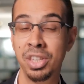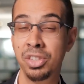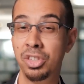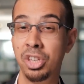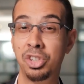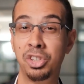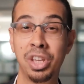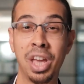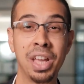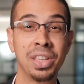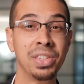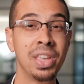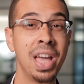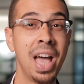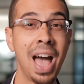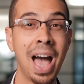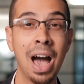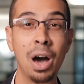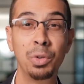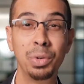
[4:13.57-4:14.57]
such as
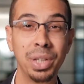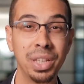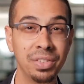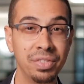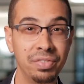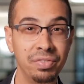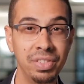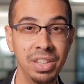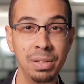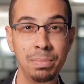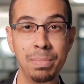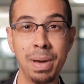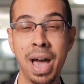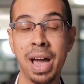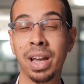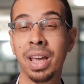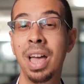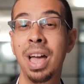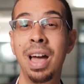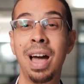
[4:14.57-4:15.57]
how to give
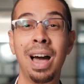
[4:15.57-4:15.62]
feedback,